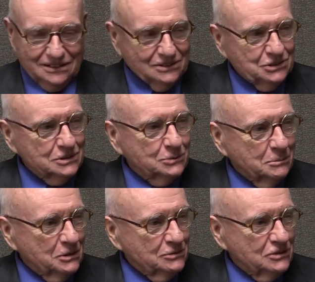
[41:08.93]
The
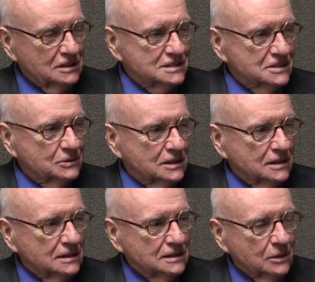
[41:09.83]
children moved into it,
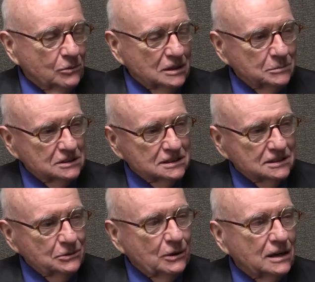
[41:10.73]
and now they want to build a
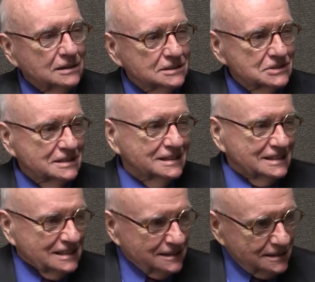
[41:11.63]
new house.
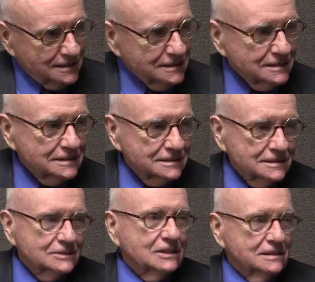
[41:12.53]

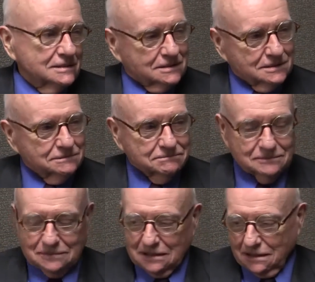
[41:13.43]
So that's
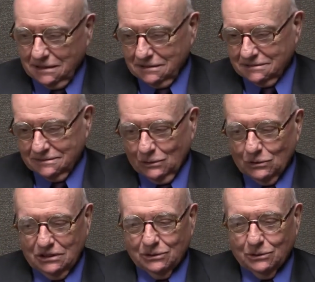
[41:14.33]

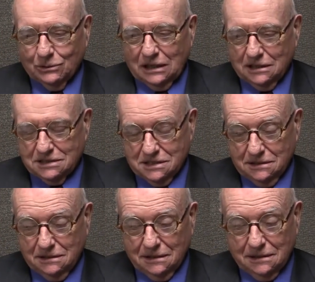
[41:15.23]
on the horizon.